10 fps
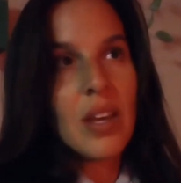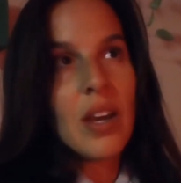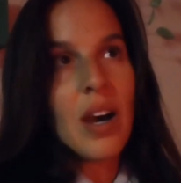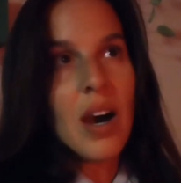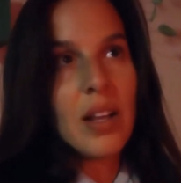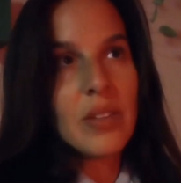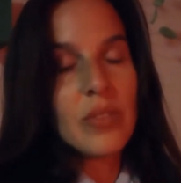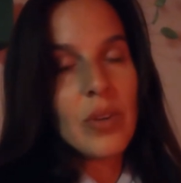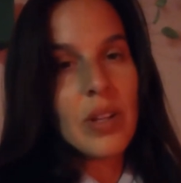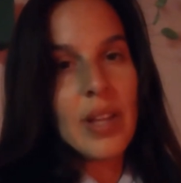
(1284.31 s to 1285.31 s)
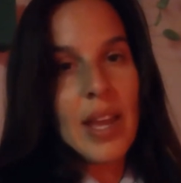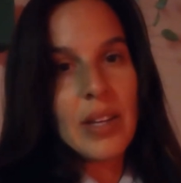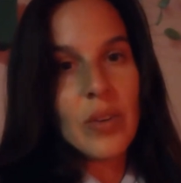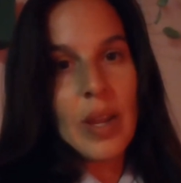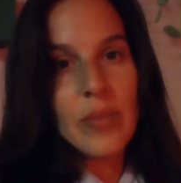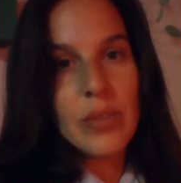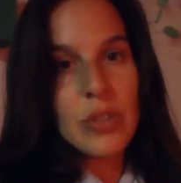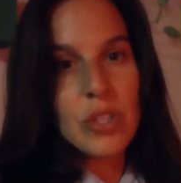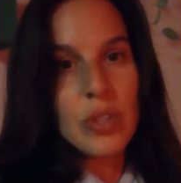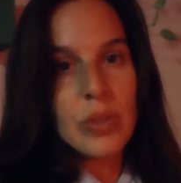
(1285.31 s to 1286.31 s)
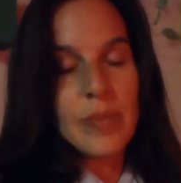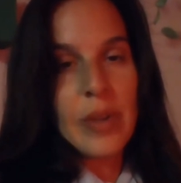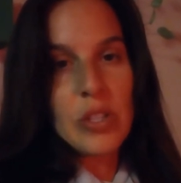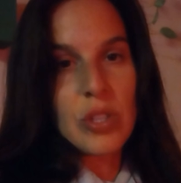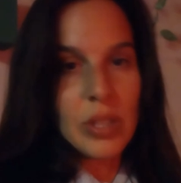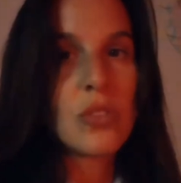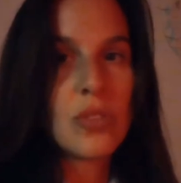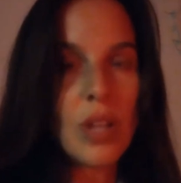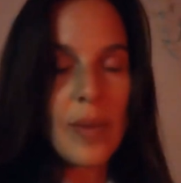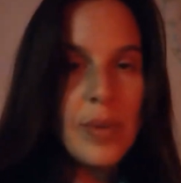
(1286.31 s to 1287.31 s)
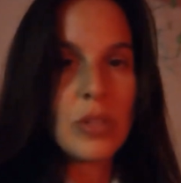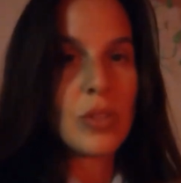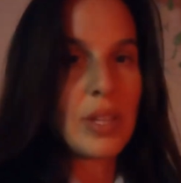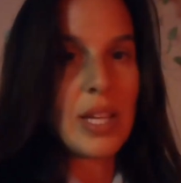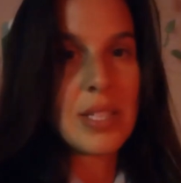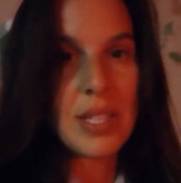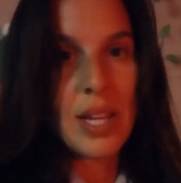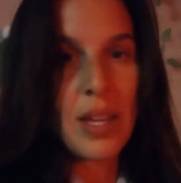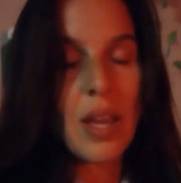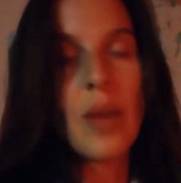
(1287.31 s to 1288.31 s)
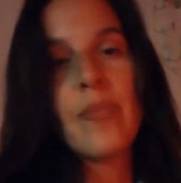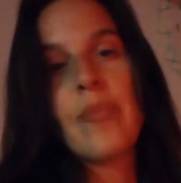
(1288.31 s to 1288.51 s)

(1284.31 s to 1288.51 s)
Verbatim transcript: olive oil and grapefruit juice mixture. I'm gonna drink that standing up